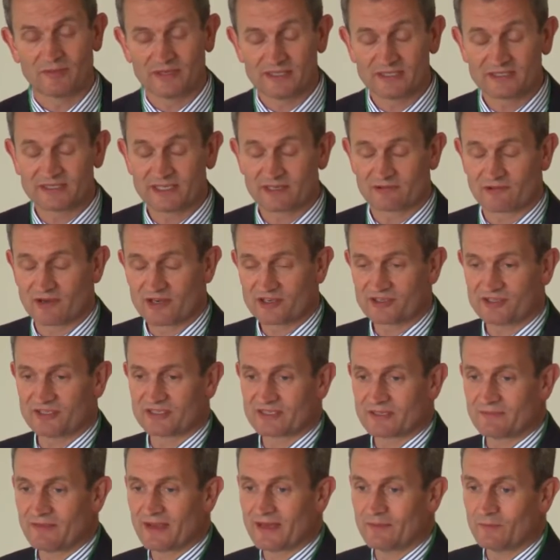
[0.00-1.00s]
but incineration
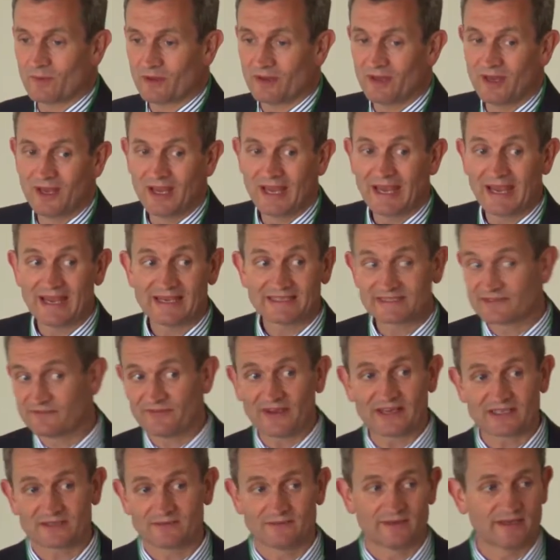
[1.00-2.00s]
is the main one. It's
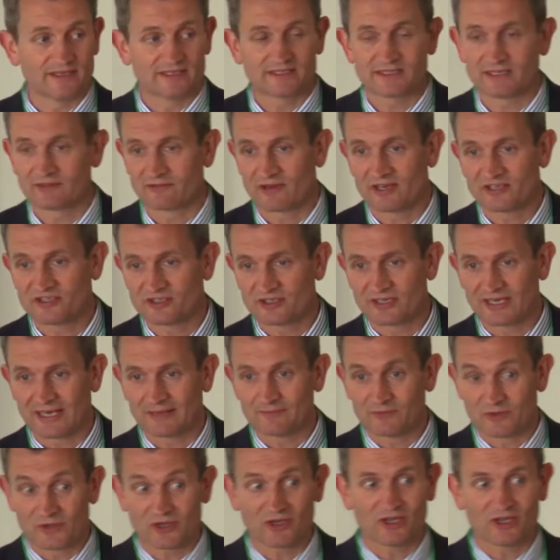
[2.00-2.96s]
effectively an incineration cap. You